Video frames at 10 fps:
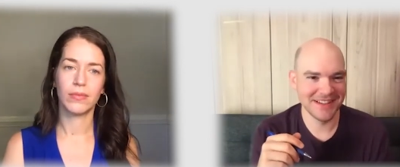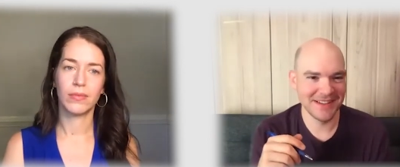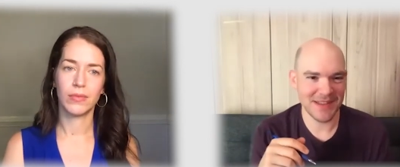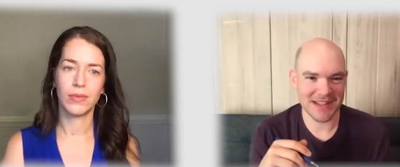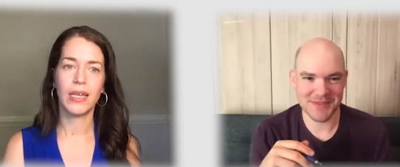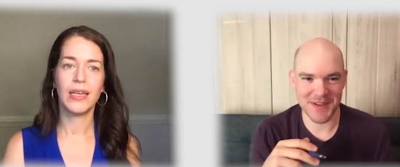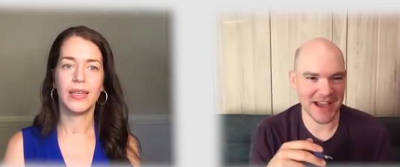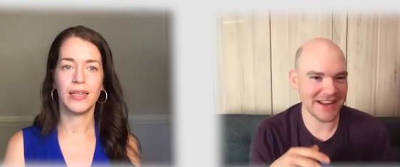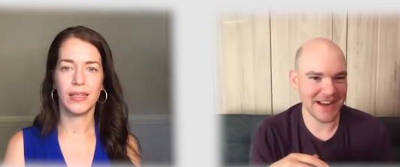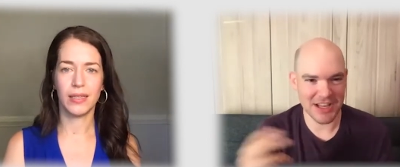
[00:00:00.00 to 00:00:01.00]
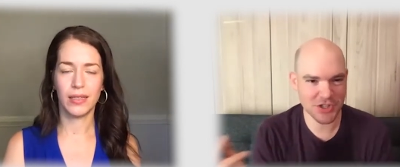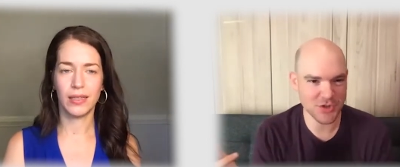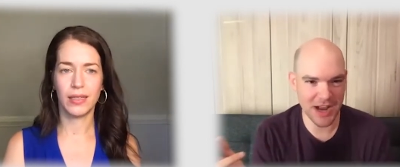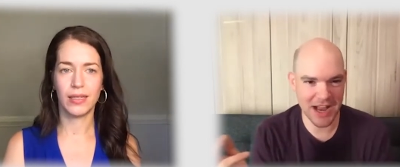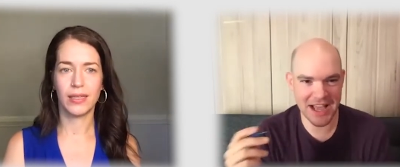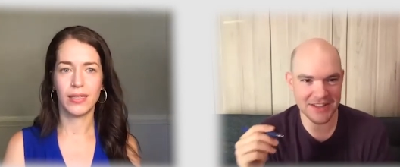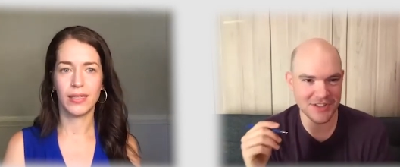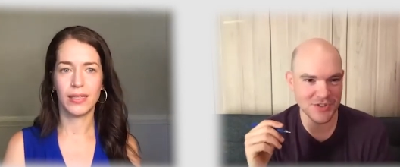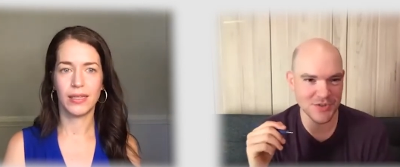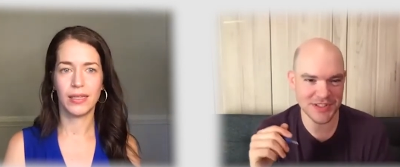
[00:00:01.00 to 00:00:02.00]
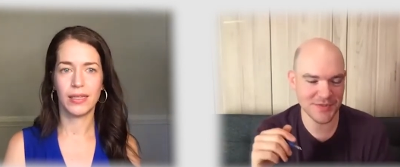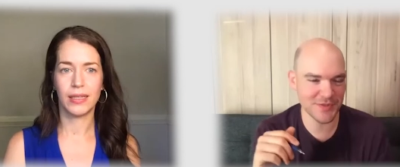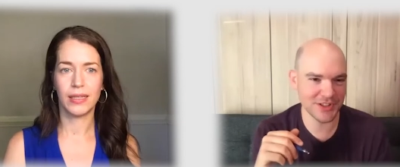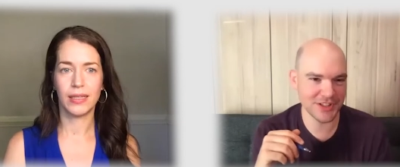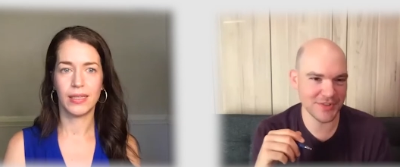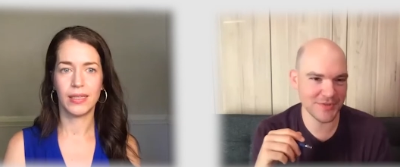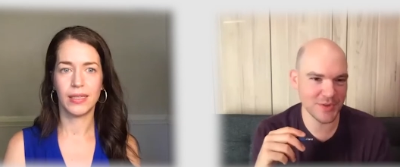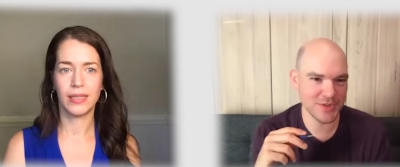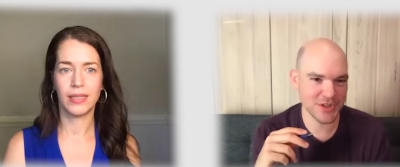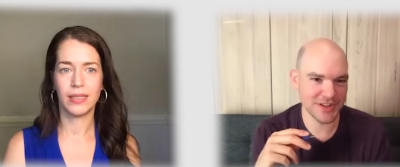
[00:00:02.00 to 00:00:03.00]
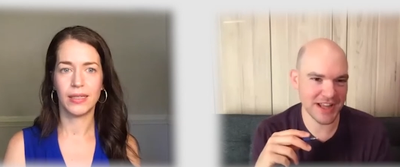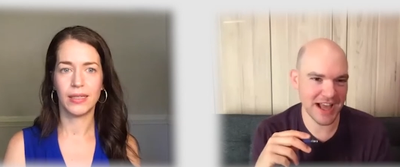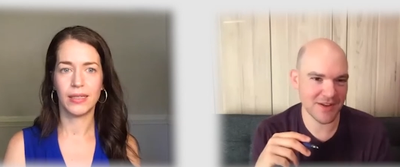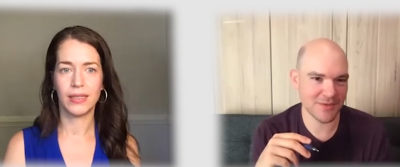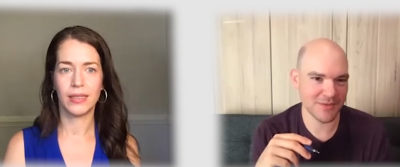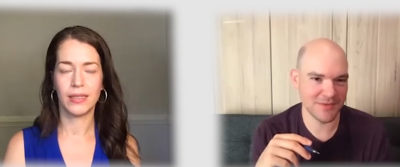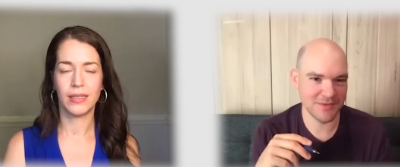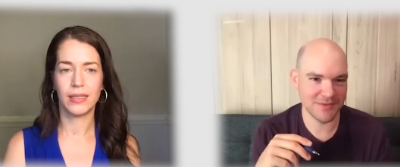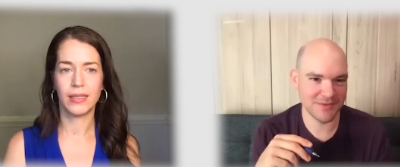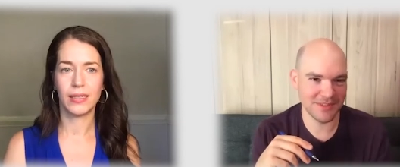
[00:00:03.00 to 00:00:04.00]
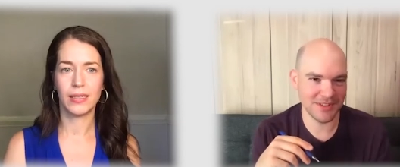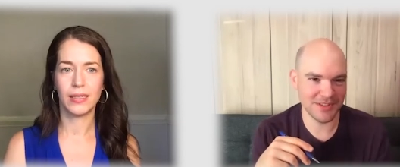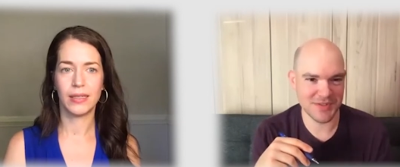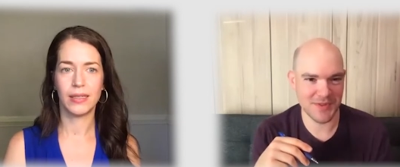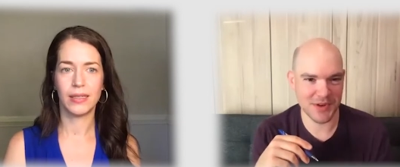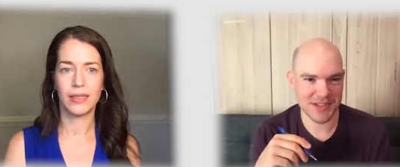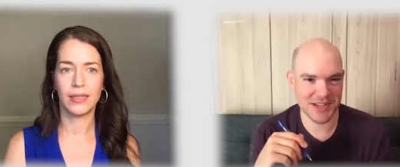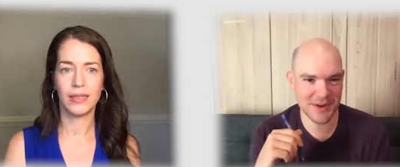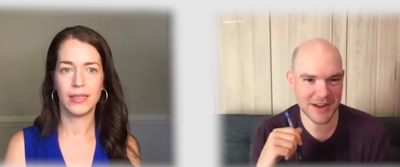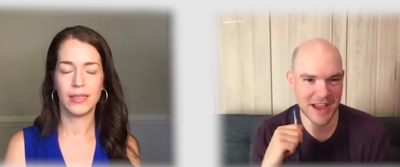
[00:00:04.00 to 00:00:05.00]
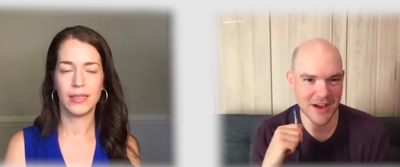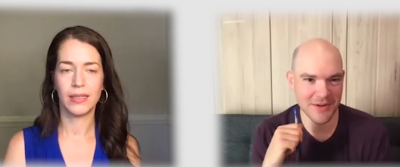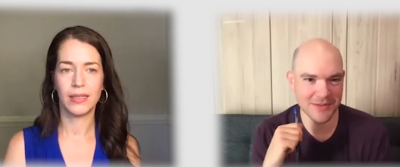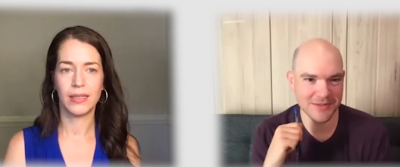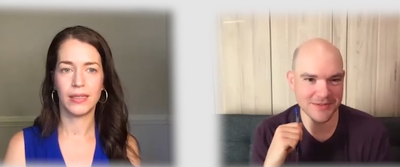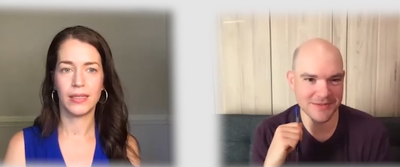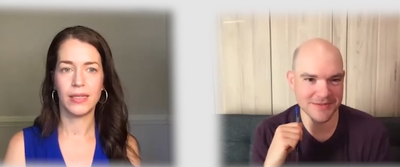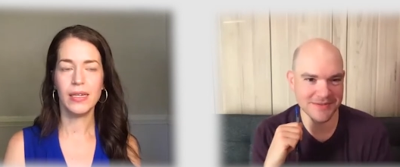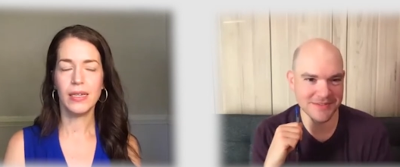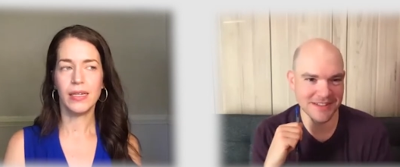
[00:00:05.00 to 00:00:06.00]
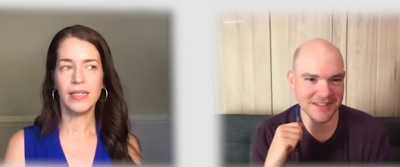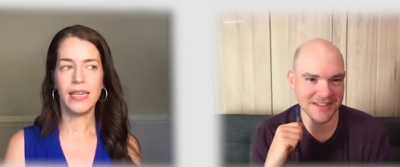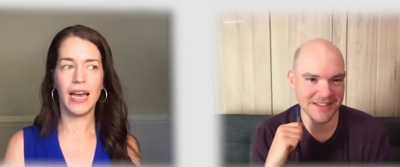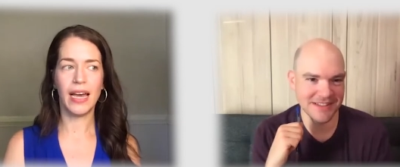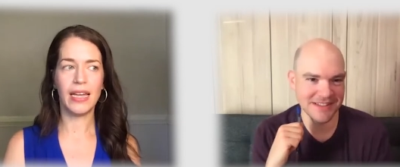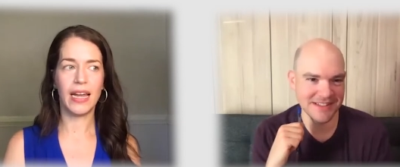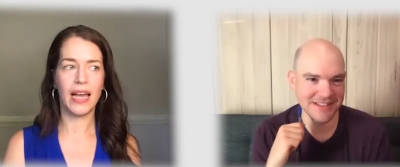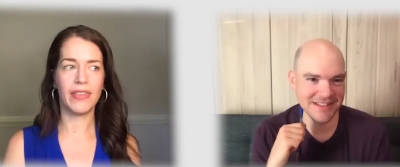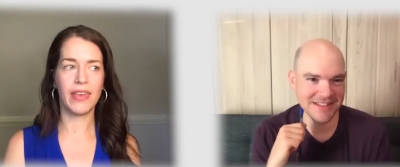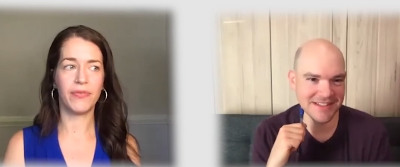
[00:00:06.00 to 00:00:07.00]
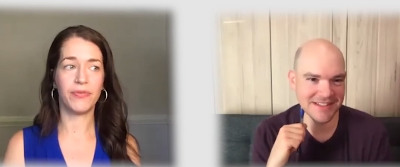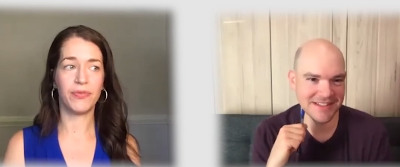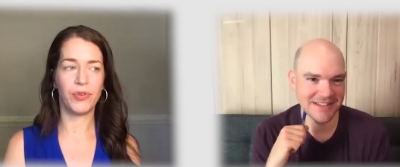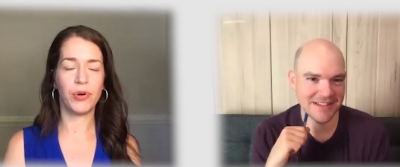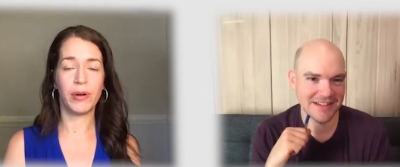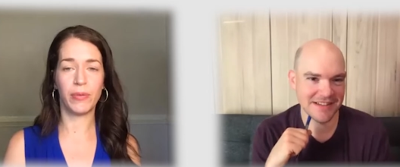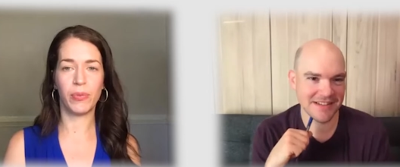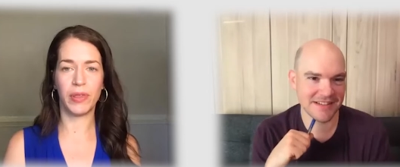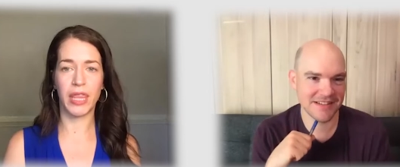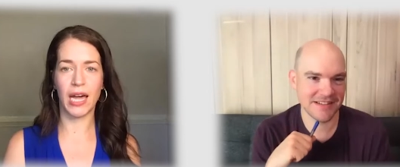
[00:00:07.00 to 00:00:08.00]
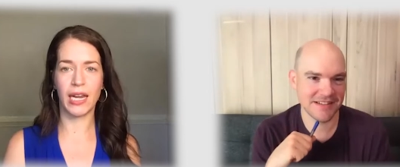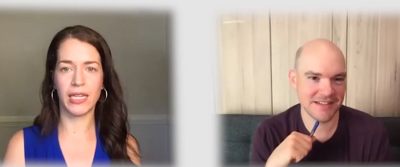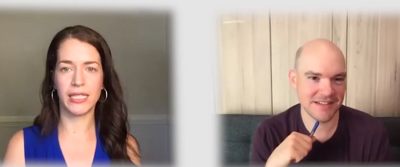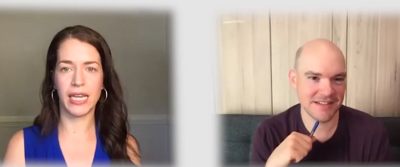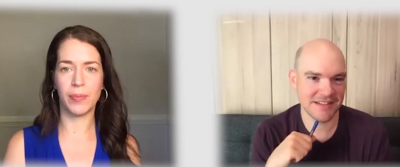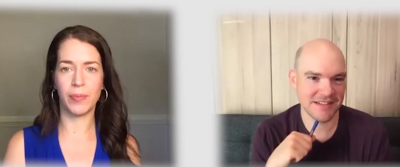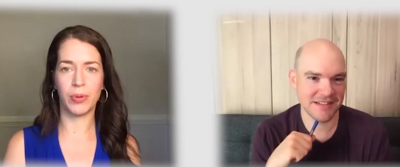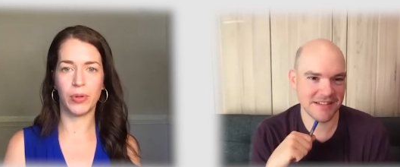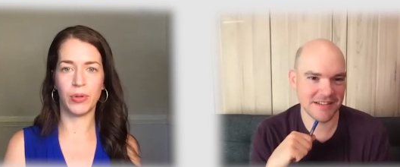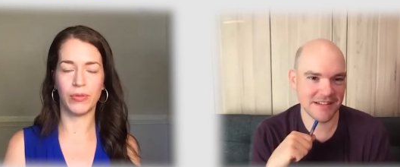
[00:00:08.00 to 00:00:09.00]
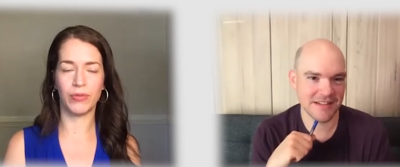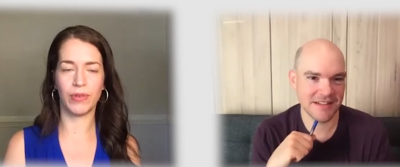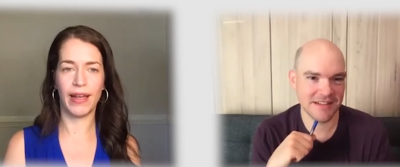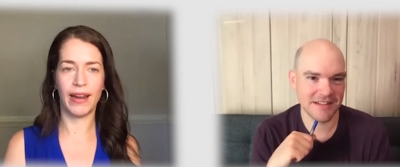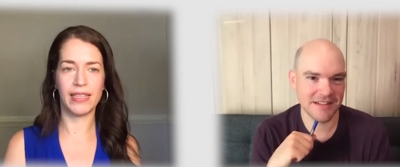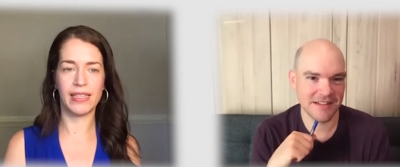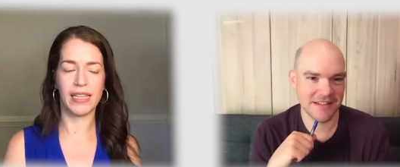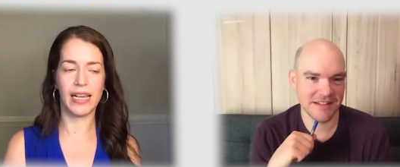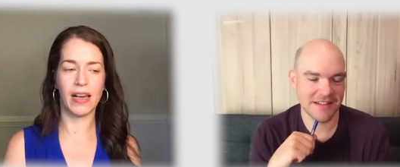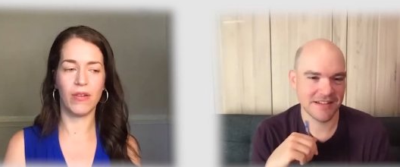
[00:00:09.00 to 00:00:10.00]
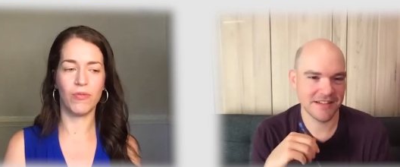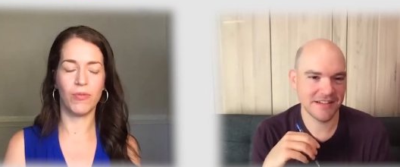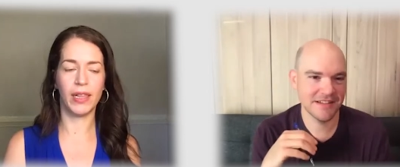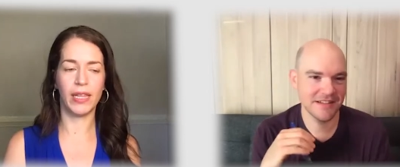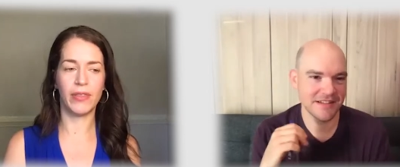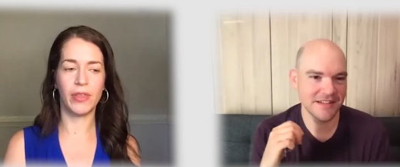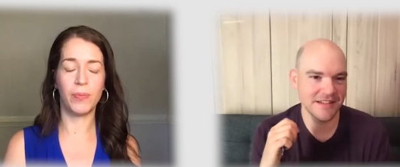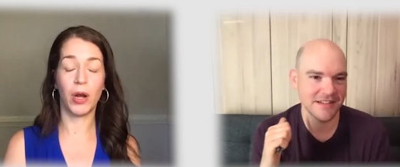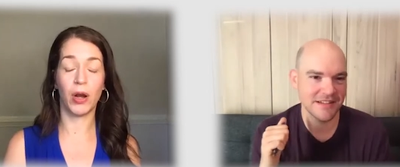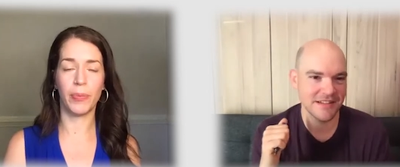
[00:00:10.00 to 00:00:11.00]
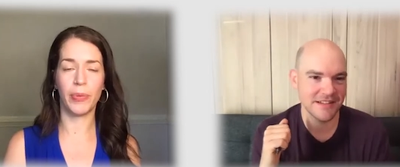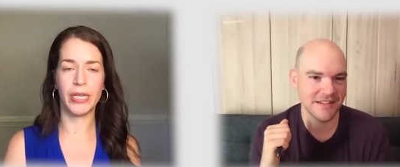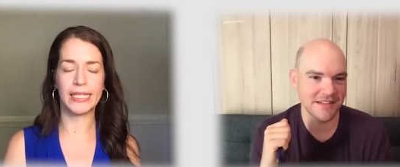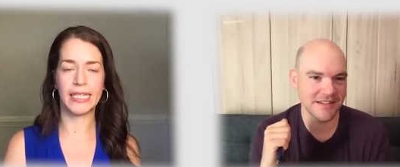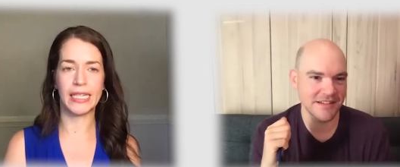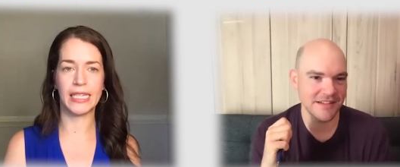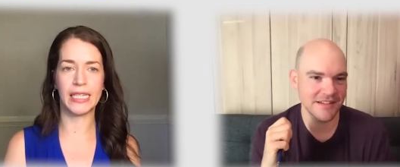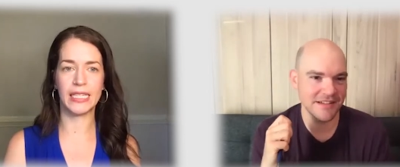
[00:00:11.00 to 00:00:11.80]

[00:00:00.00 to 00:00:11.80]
Speaker 1: that's fine. And I can try to do it differently in the future and not, you know, just focus on right now.
Speaker 2: Yeah. And I think for, with that example, right, is like really the purpose is